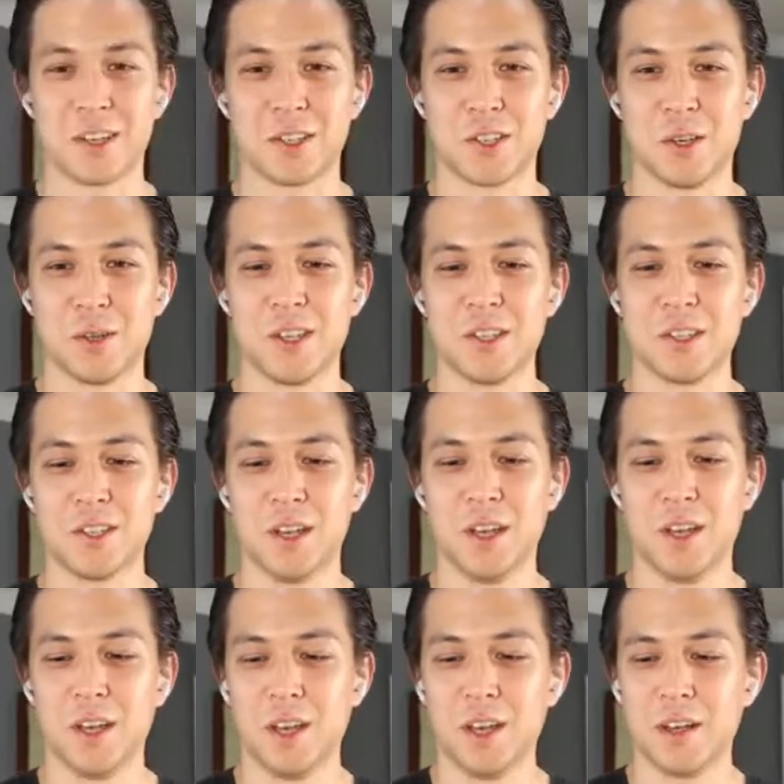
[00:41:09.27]
So
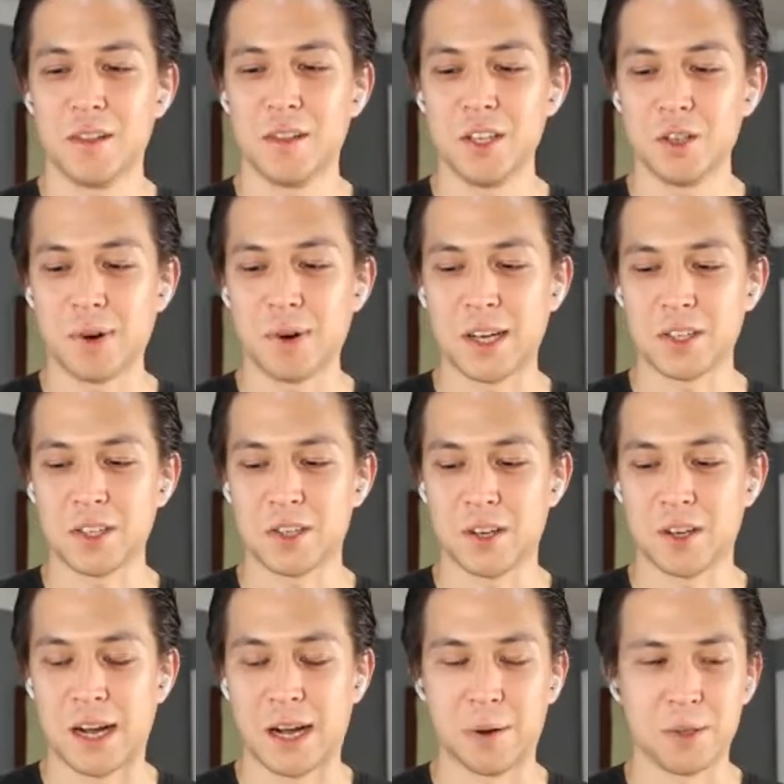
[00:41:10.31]
this
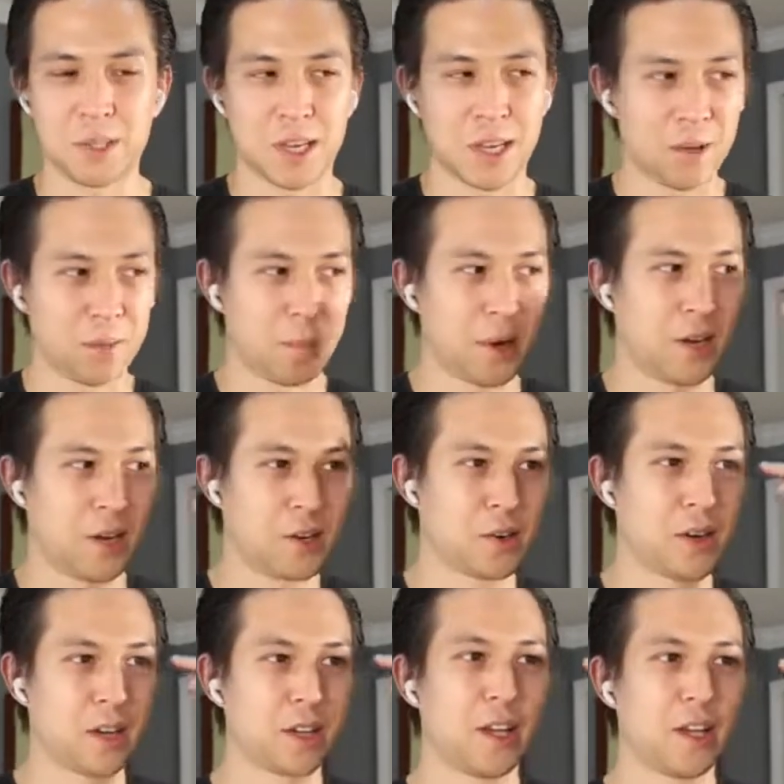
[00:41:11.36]
roster, I was kind of
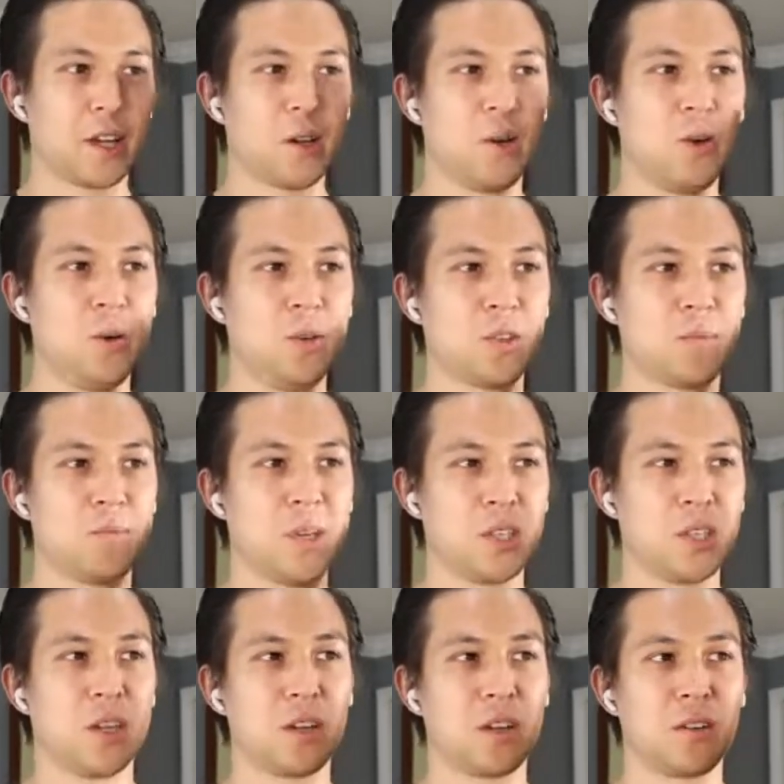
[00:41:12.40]
pondering like who's
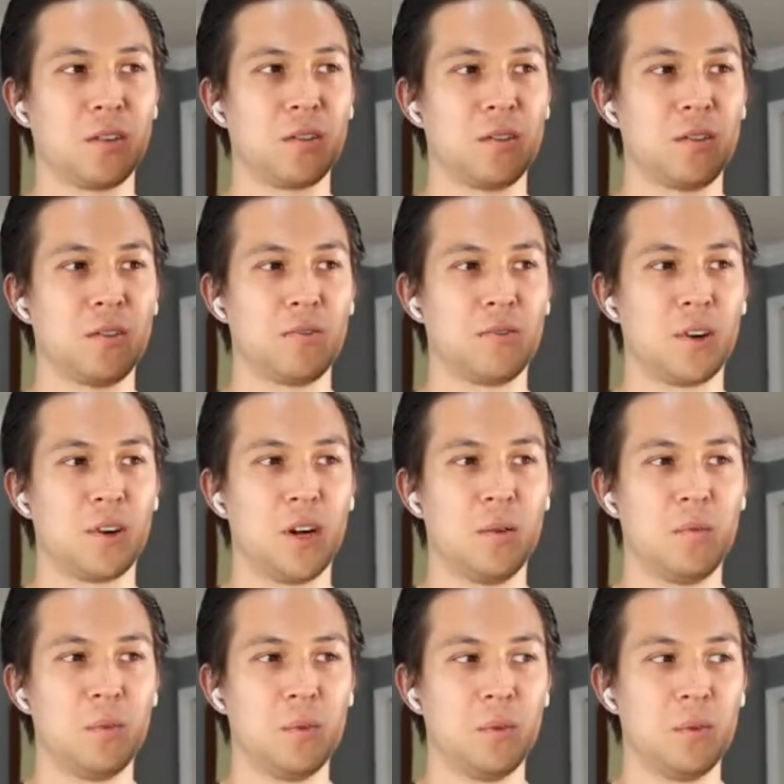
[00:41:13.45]
missing
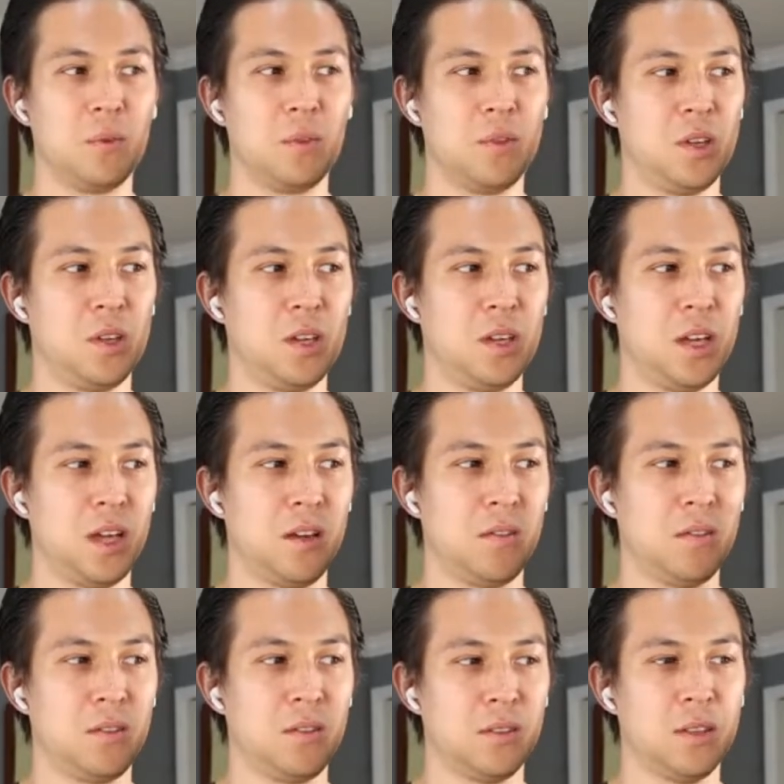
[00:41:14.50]
from the
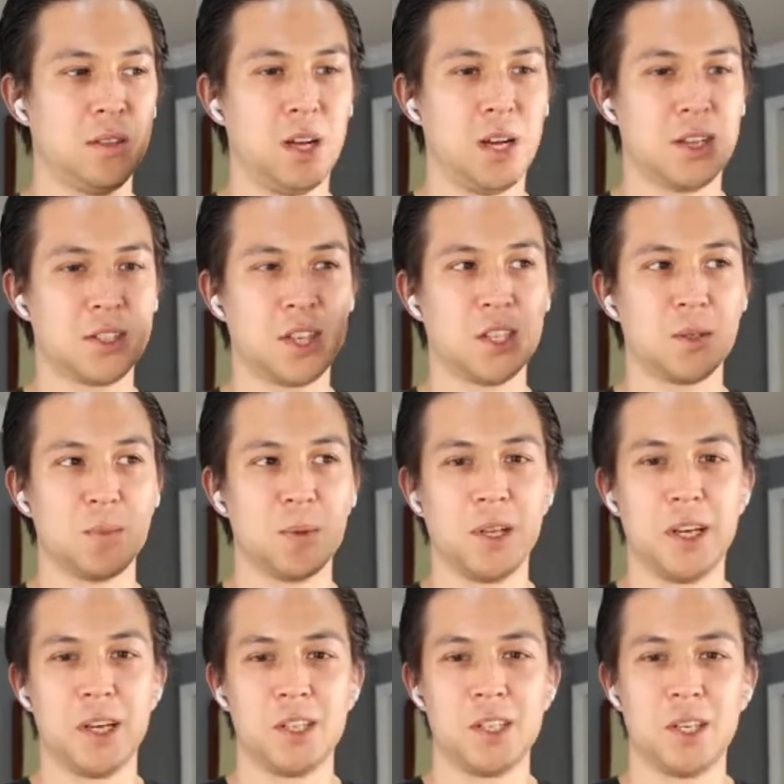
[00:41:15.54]
ostensible
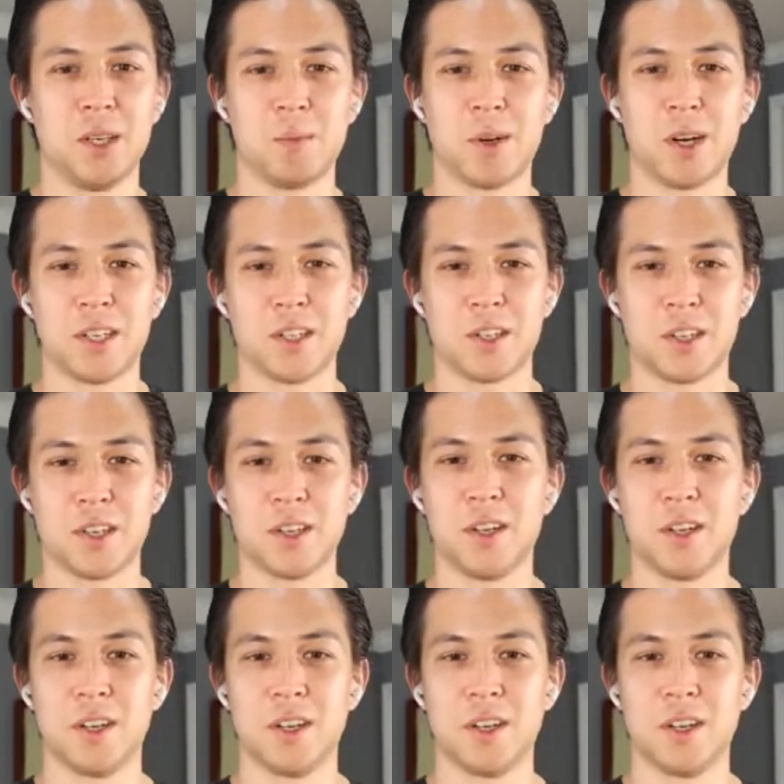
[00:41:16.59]
A team roster